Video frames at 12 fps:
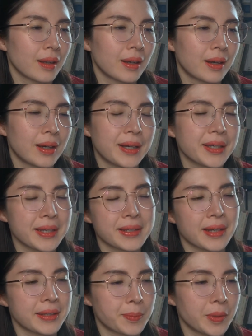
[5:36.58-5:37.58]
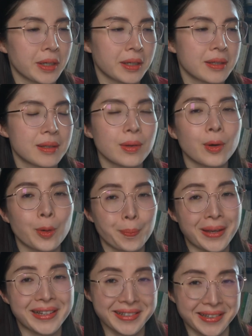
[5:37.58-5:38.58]
I guess that's because your
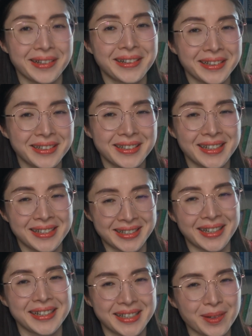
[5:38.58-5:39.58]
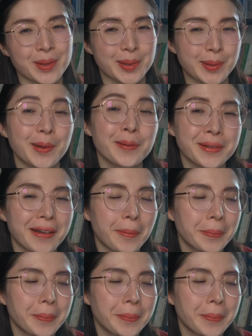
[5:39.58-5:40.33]
baseline anxiety also goes up.